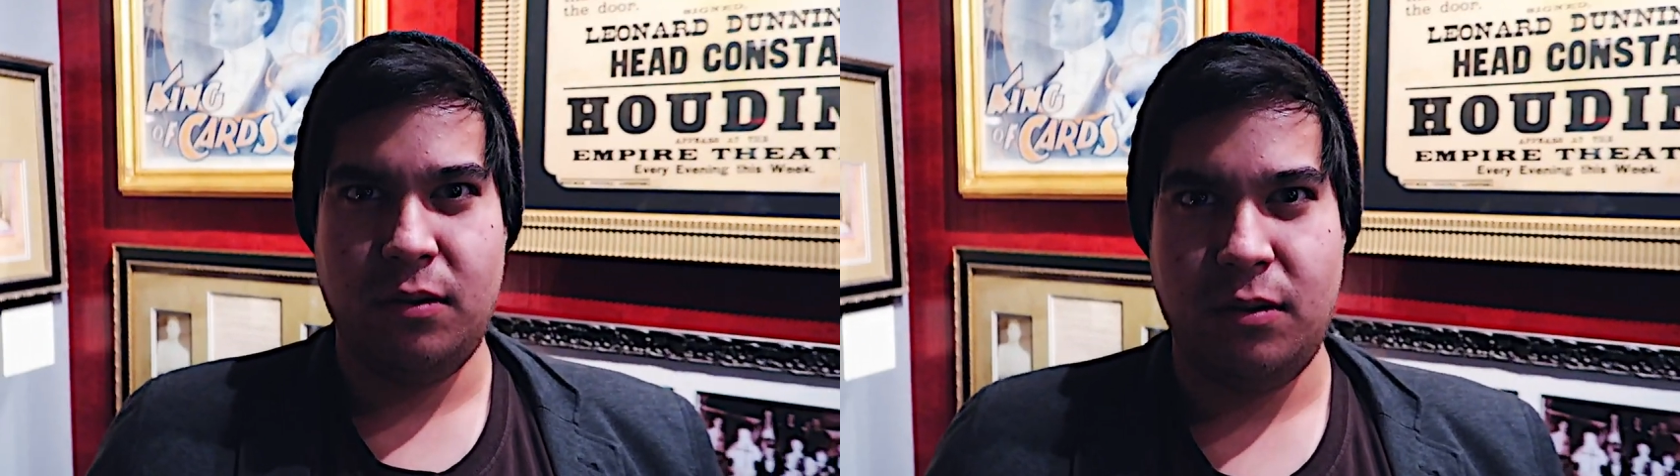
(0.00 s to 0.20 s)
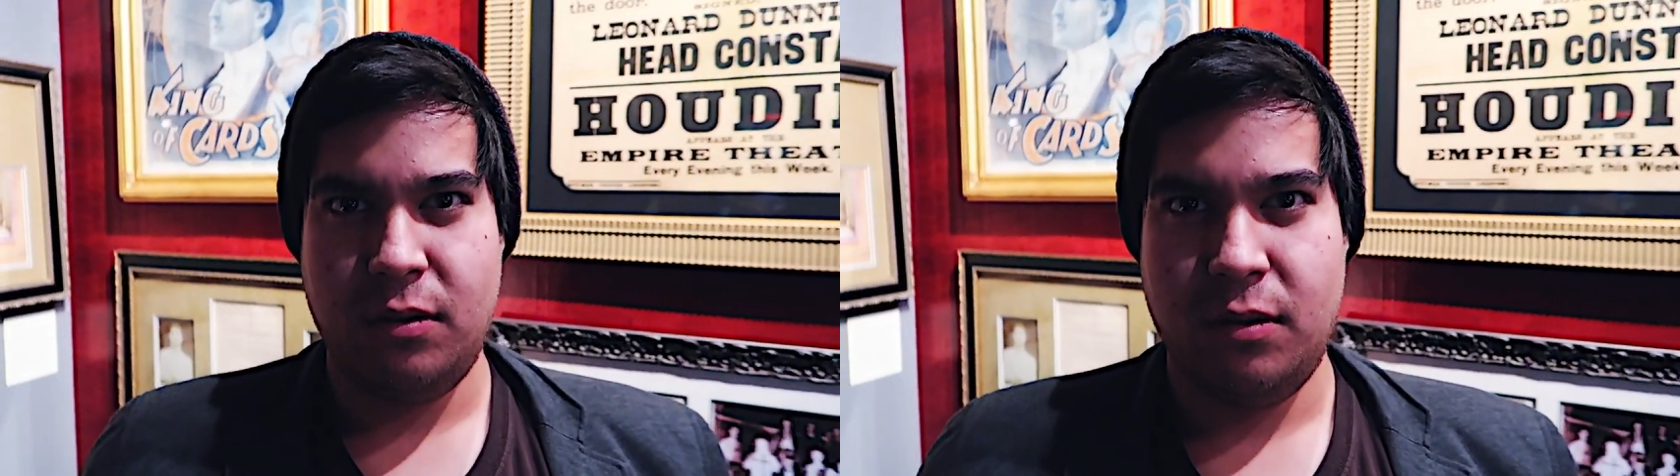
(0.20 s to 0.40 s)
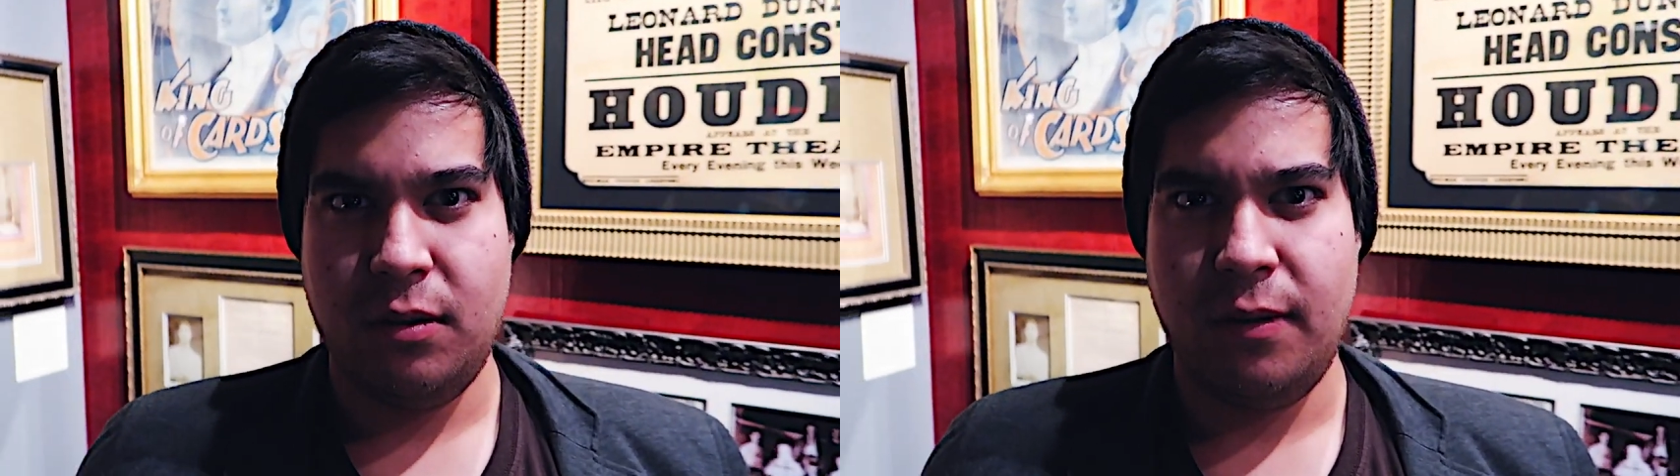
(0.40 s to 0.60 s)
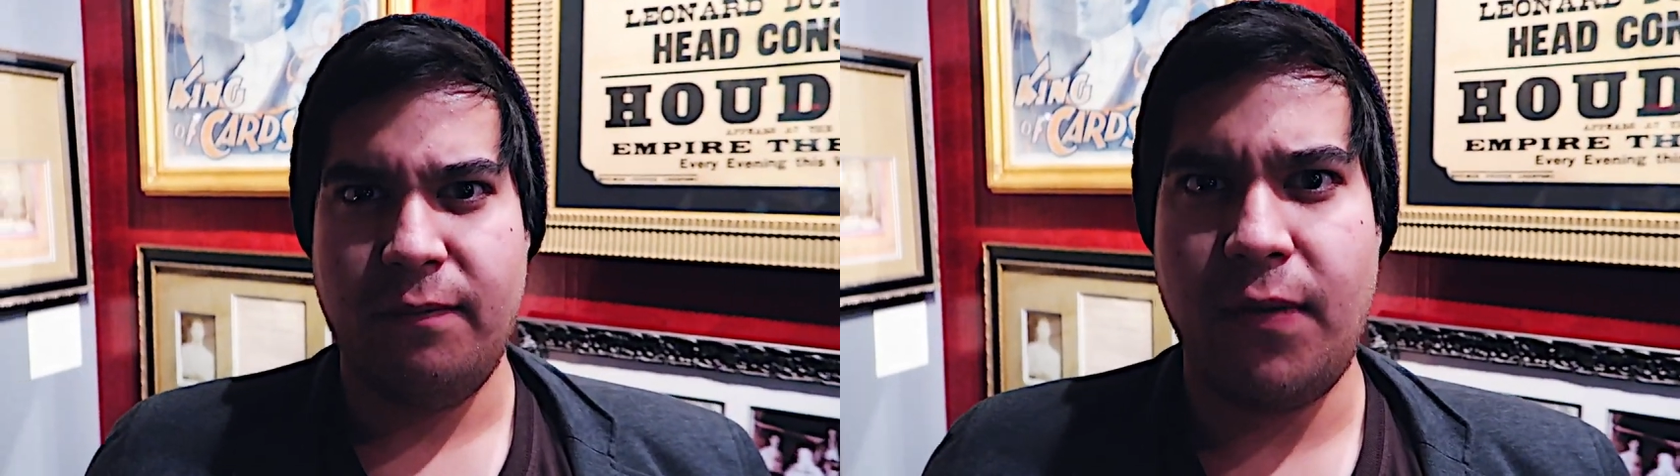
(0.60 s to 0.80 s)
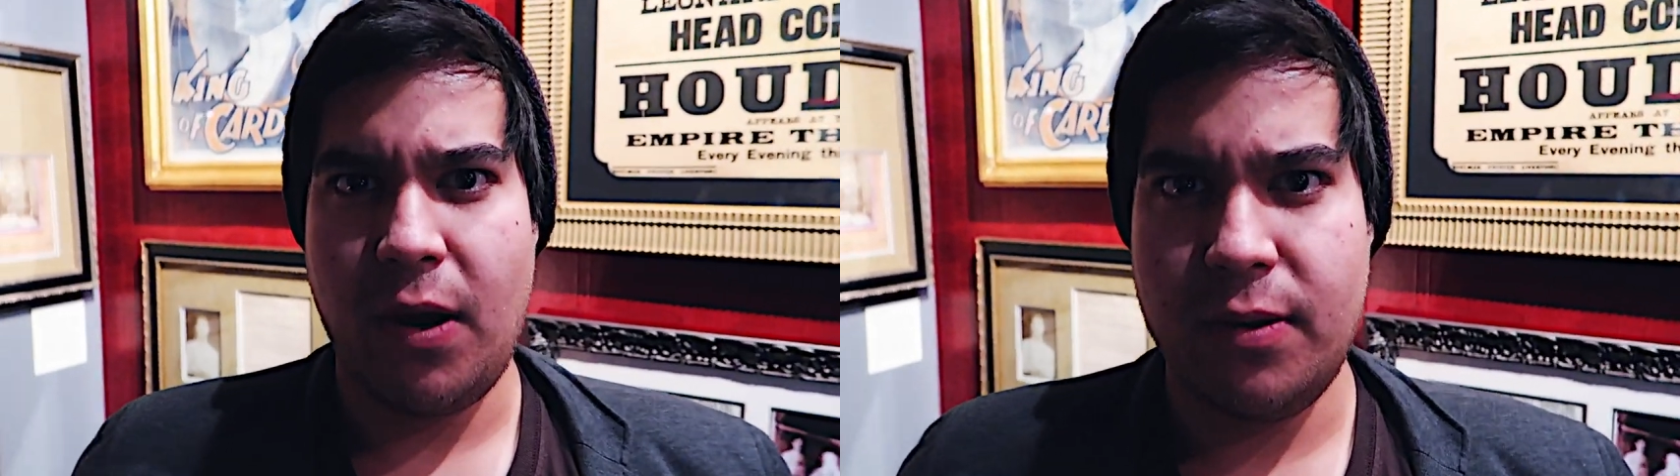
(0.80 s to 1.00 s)

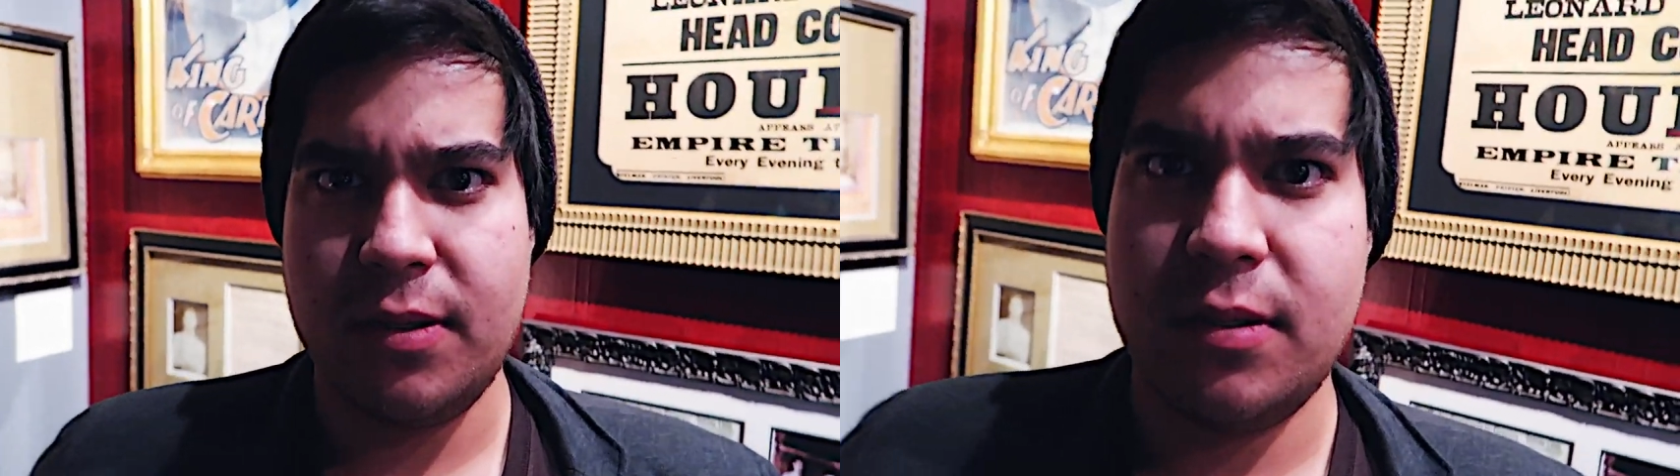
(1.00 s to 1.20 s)
Very